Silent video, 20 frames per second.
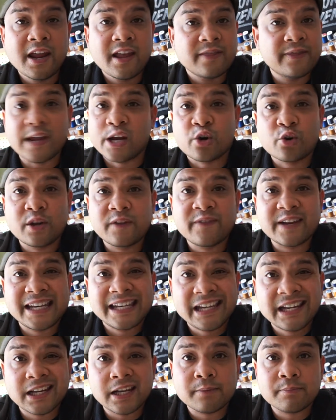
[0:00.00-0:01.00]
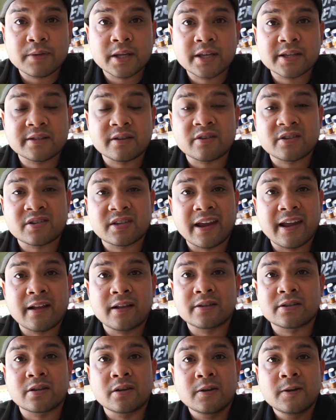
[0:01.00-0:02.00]
they don't even need it because their
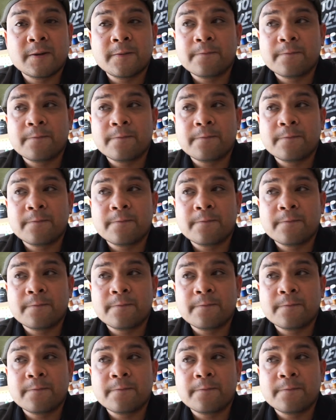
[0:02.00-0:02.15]
sales